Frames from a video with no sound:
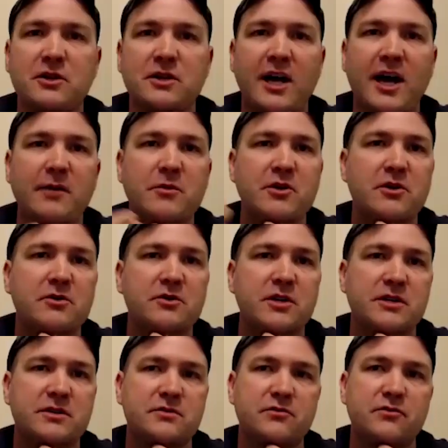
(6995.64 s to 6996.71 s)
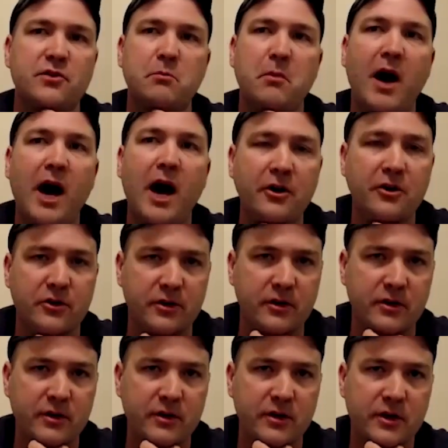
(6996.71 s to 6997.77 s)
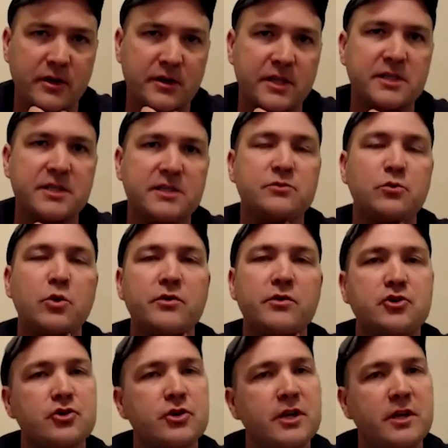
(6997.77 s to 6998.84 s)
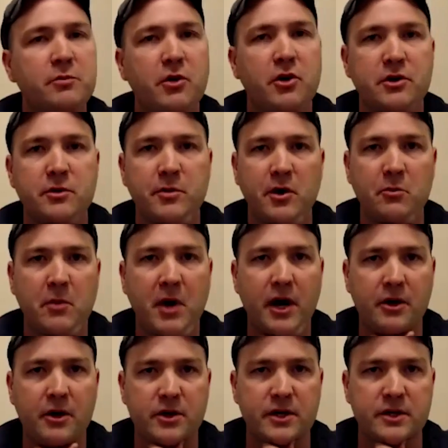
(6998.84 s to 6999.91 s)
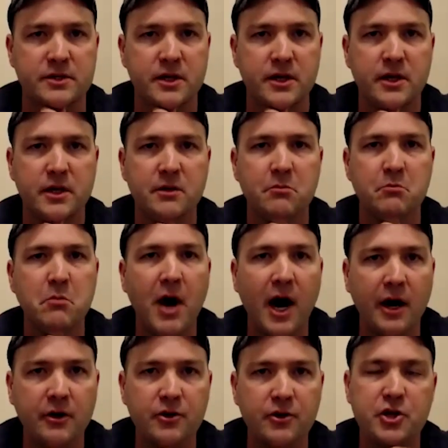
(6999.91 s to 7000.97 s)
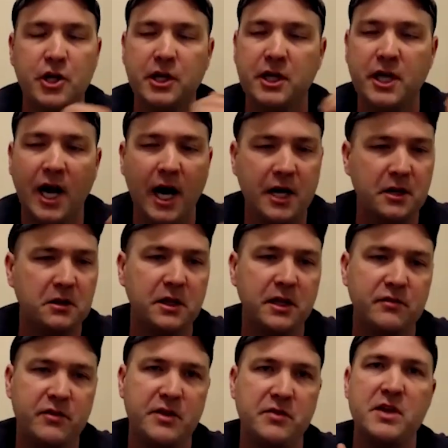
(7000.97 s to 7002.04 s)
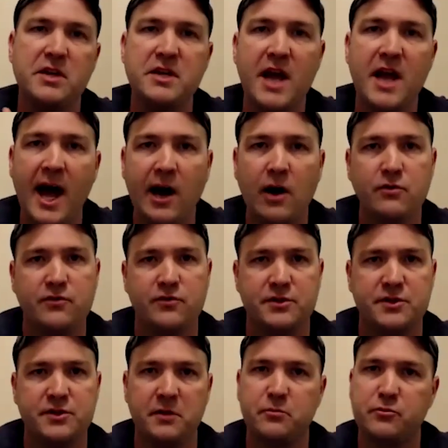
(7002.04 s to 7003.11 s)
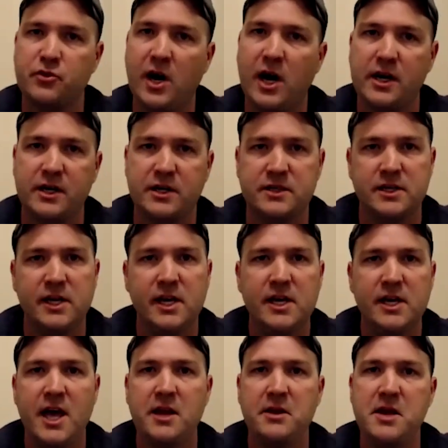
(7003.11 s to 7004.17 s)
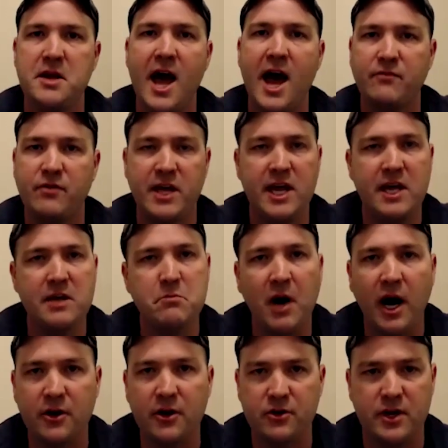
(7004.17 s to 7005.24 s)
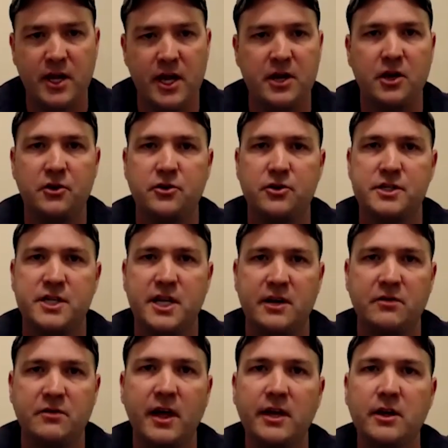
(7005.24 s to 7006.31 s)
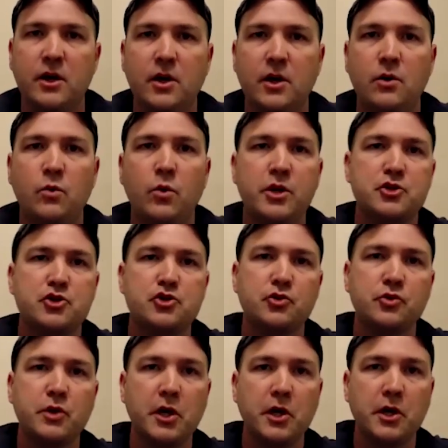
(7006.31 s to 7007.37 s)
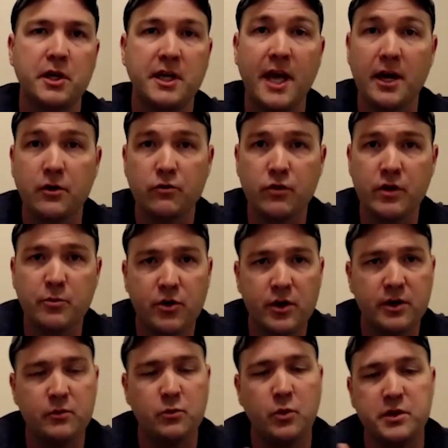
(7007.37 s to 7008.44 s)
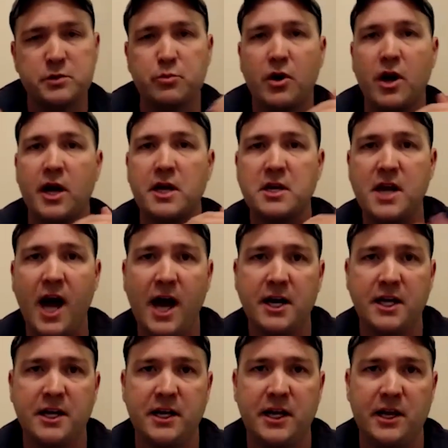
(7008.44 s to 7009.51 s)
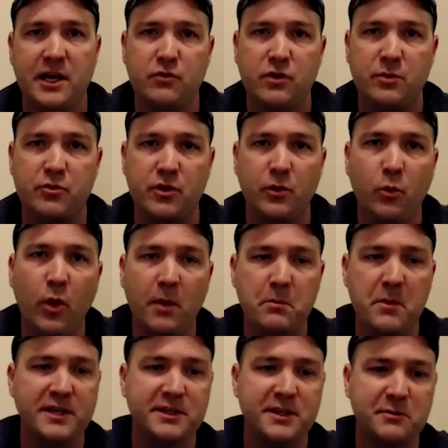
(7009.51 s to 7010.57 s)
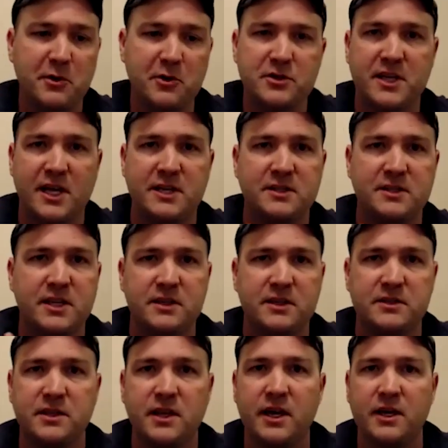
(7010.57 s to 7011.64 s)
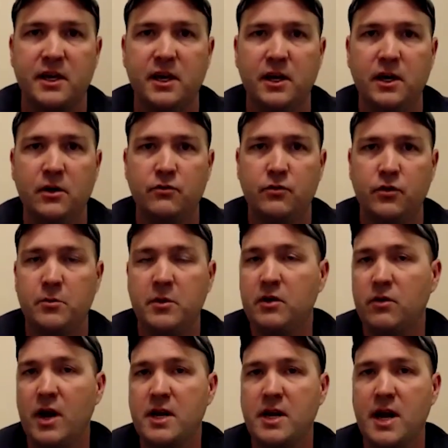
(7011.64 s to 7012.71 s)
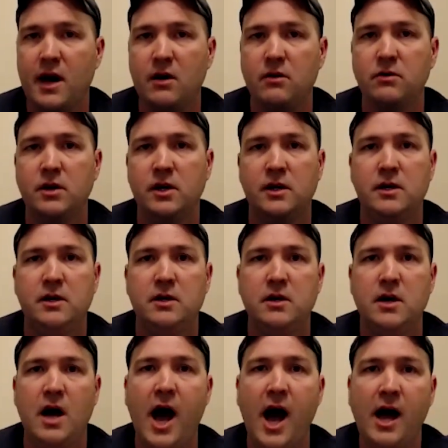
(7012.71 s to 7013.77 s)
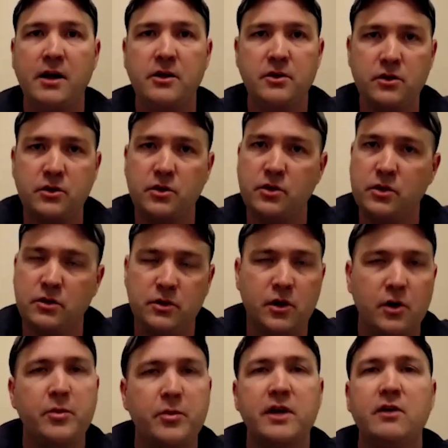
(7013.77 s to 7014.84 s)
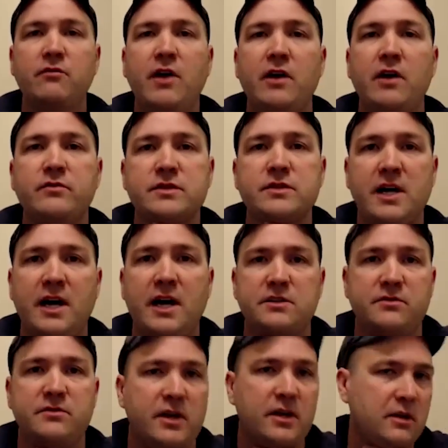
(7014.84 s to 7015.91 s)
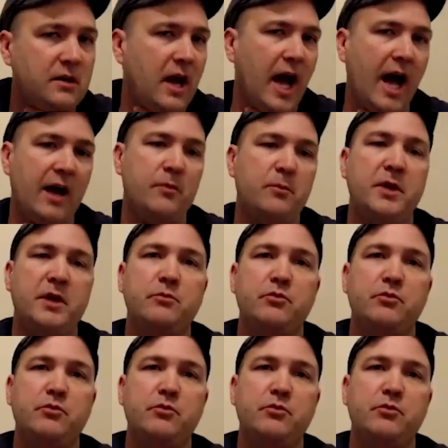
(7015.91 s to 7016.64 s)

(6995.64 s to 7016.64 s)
time ago, because for modern, this is where the tricky part about modern is. Modern, you got to live in the now for some products and navigate modern and understand like what is truly going to get a reprint, what is probably not going to get a reprint, what makes the most sense. And it's like, for me right now, you're a big Evolving Skies fan. I'm big